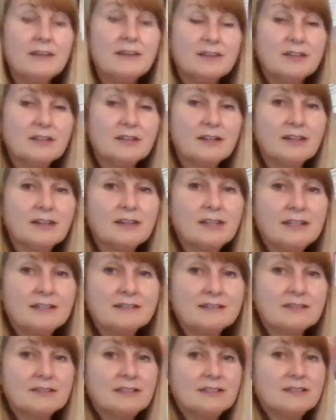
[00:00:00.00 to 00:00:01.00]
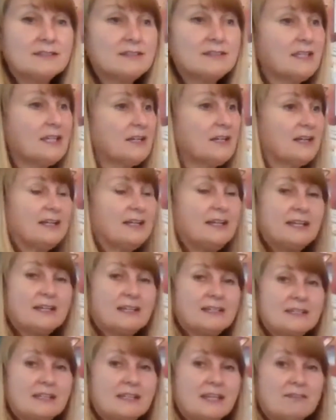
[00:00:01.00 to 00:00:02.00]
The, the insulin is there and it
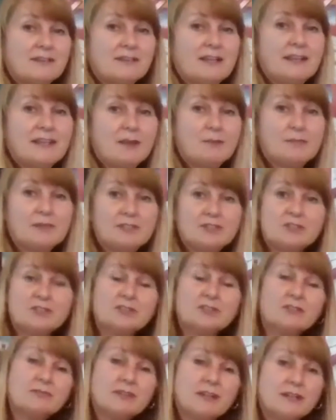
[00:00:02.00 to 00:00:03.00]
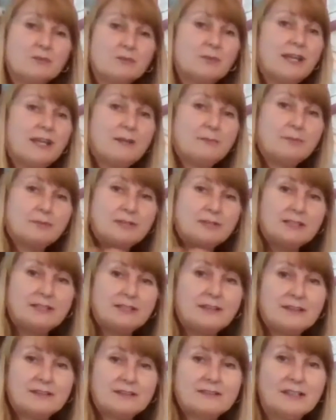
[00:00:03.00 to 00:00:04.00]
can get rid of that blood sugar right away, put it
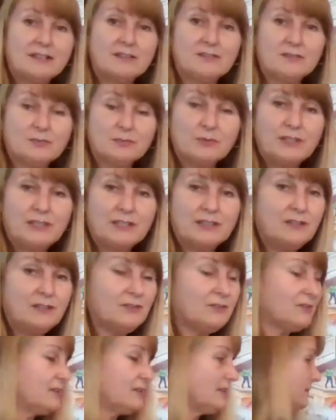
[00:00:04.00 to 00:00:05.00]
into the cells where we can use